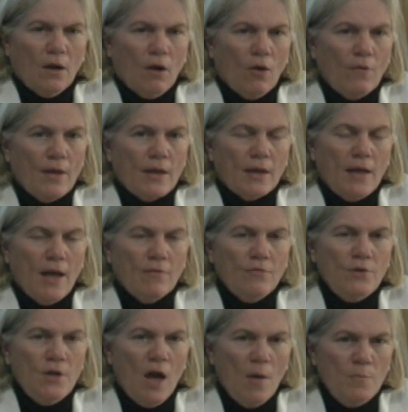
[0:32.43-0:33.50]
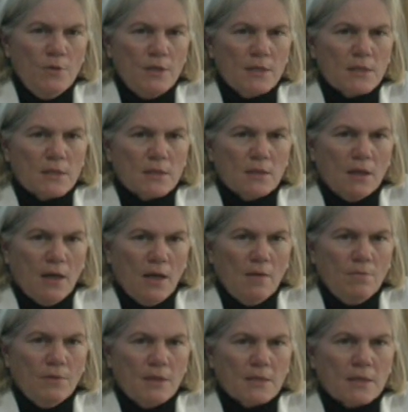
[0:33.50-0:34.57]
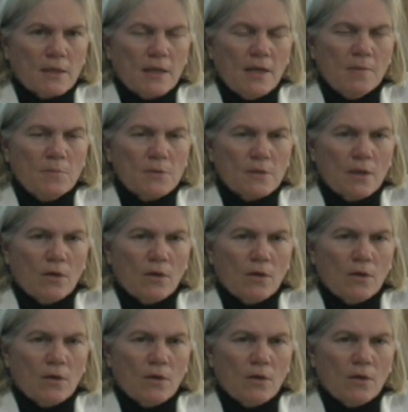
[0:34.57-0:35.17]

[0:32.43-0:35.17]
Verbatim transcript: or they can have numbness in these limbs.